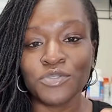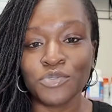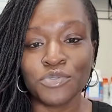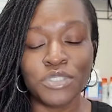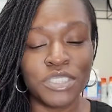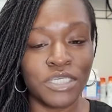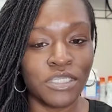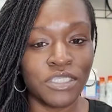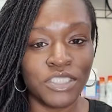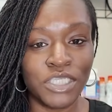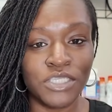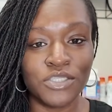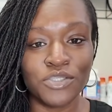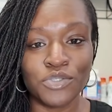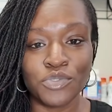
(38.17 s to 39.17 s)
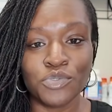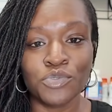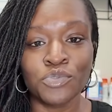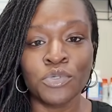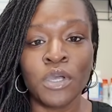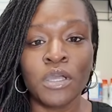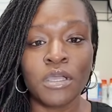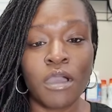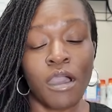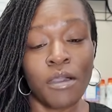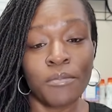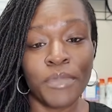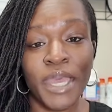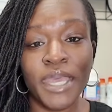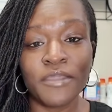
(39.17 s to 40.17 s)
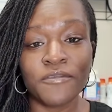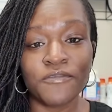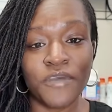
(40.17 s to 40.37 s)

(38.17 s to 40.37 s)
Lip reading: due diligence to combat,